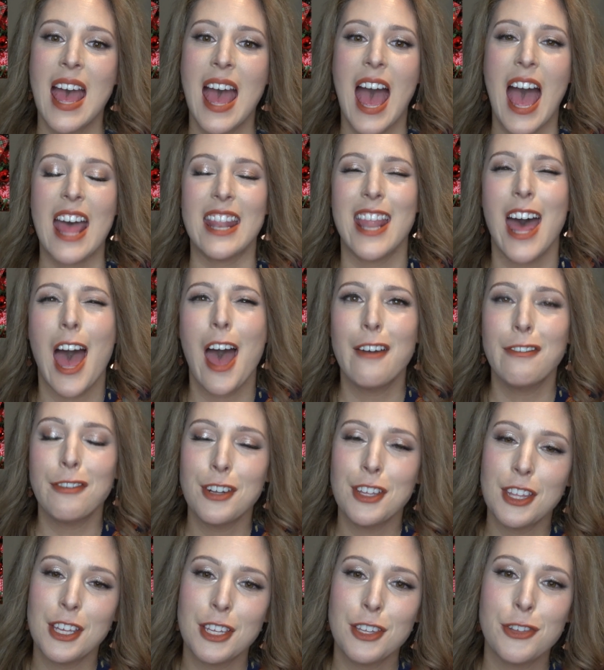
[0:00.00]
and
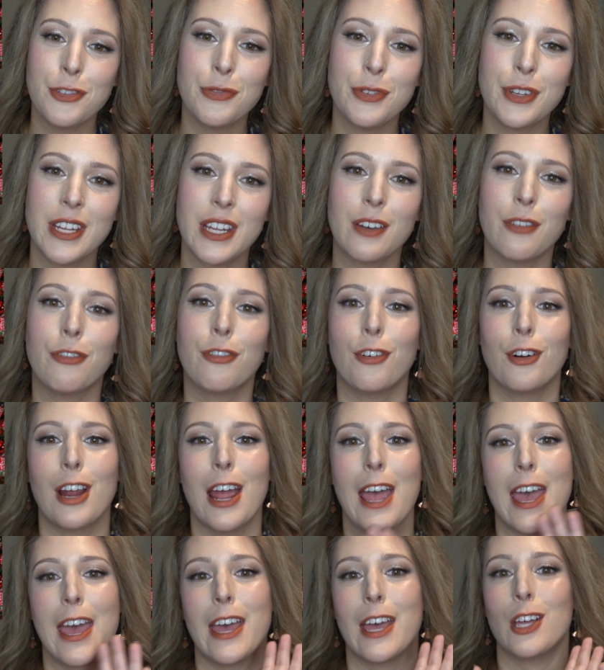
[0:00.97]
everything you need for
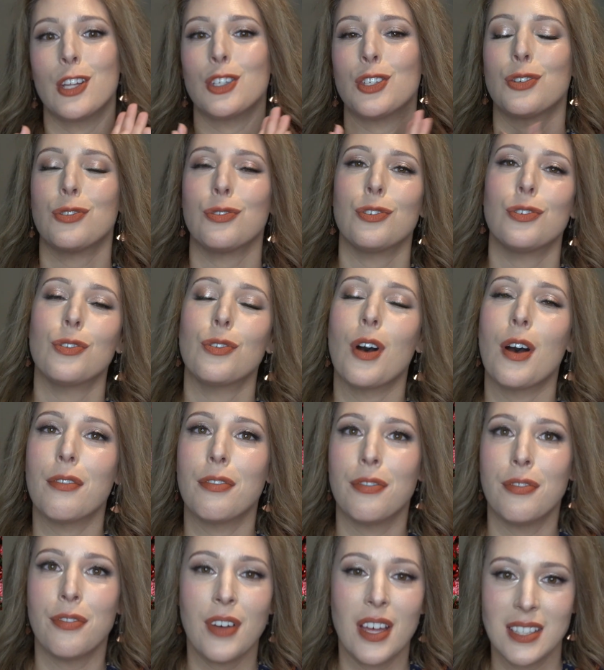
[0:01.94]
a true
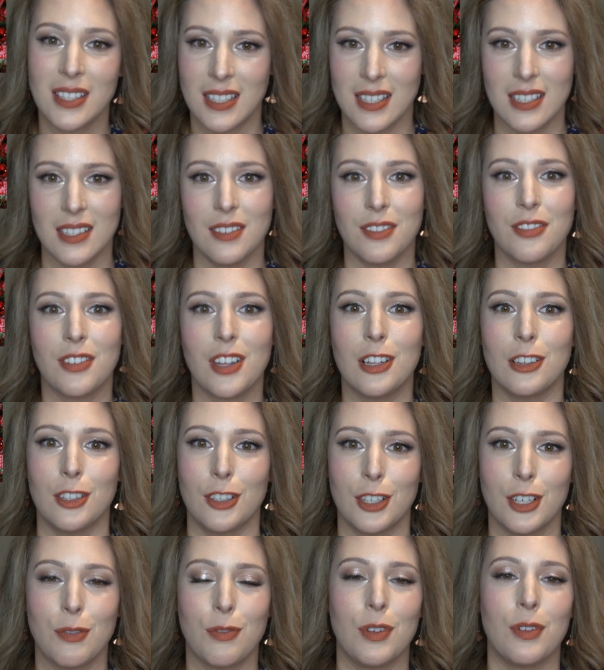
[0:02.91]
festive
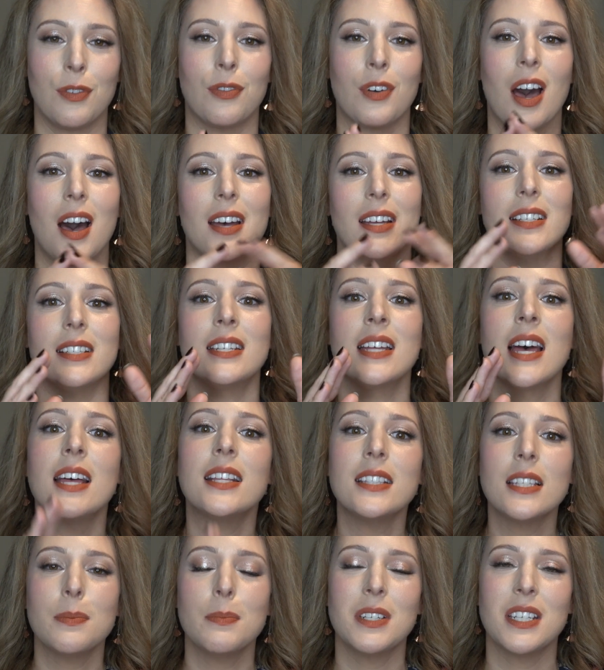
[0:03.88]
look. We've got
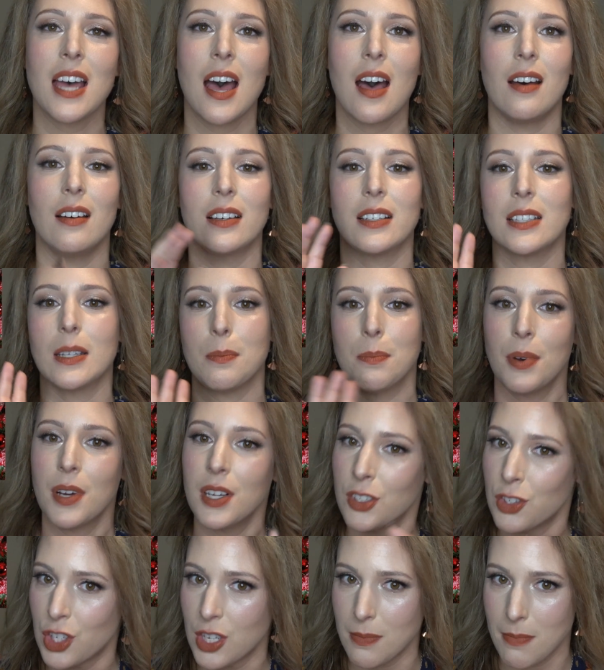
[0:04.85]
intense metallics and
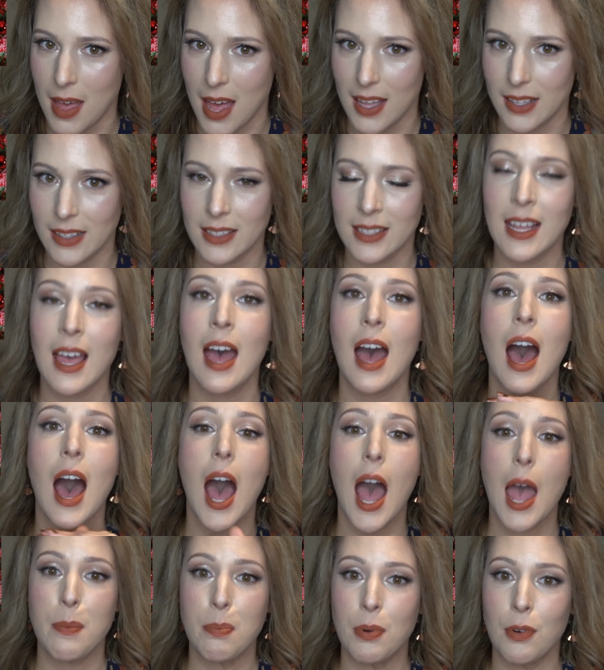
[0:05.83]
punchy mattes,
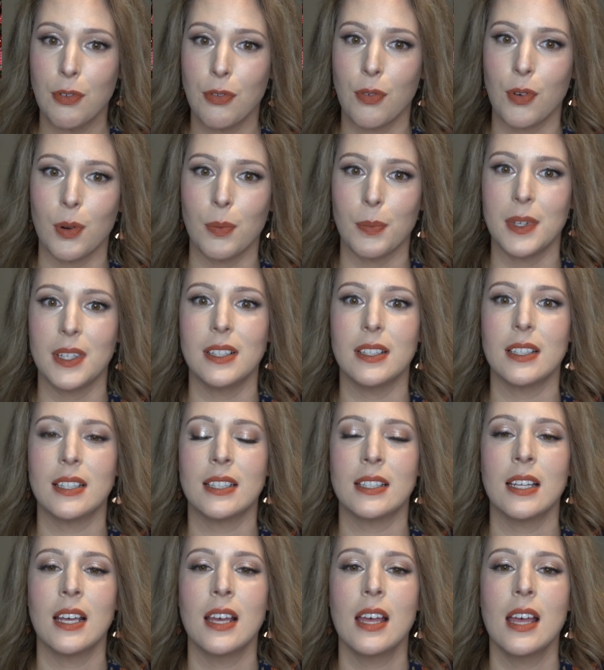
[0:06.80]
high
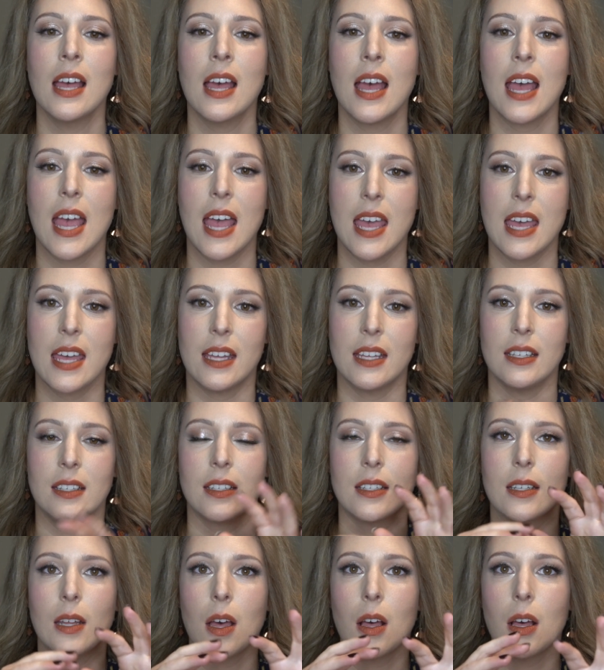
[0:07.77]
performance,
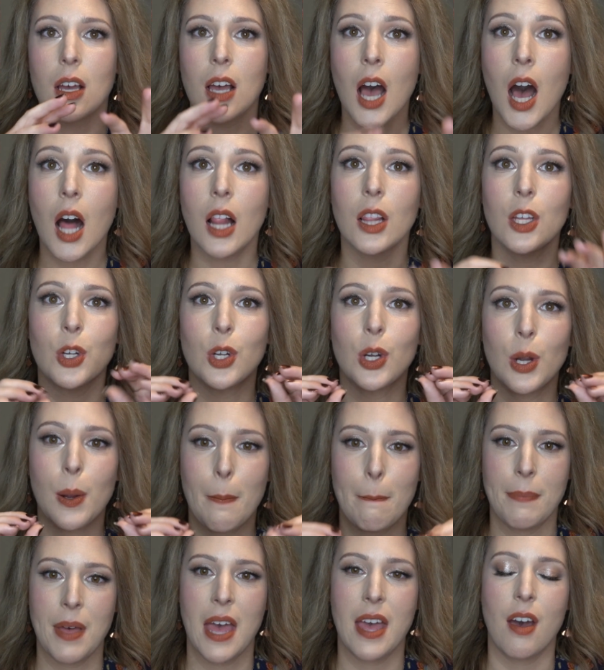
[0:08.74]
and
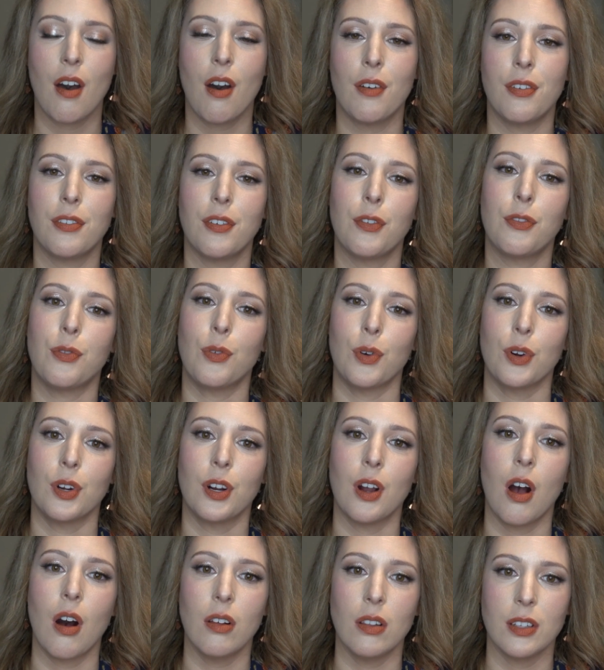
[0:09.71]
color payoff
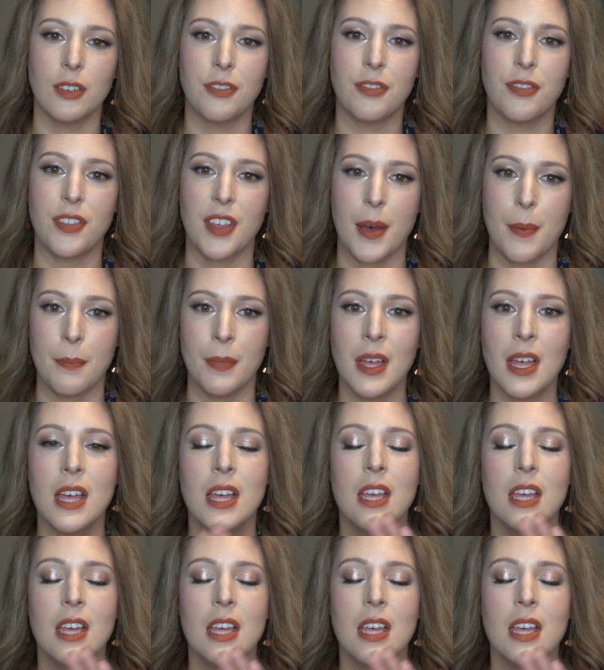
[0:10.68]
for all of them.